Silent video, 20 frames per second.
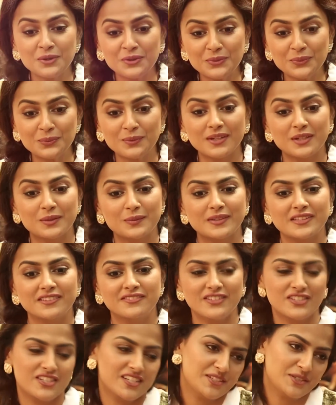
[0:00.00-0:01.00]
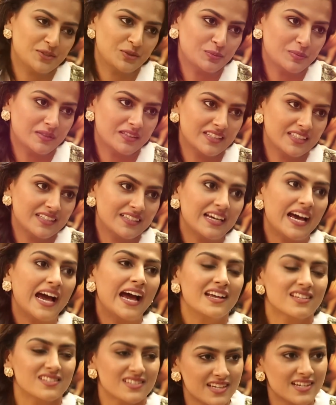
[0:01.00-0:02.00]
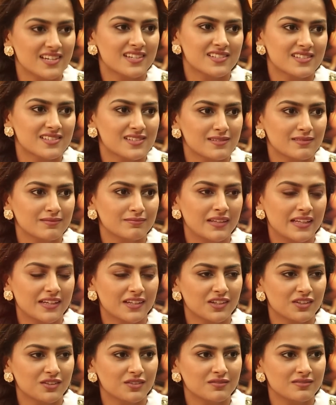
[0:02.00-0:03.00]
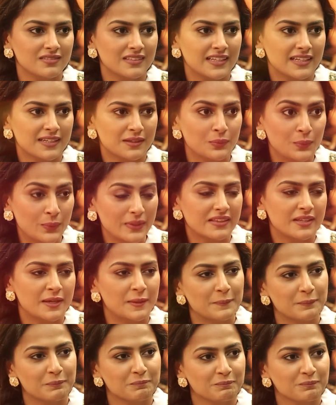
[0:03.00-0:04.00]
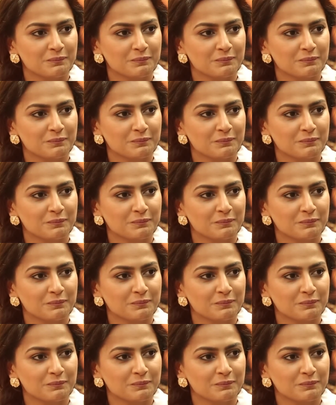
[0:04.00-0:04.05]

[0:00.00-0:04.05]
want to work with Vijay Sethupathi as his, like, you know, like with him.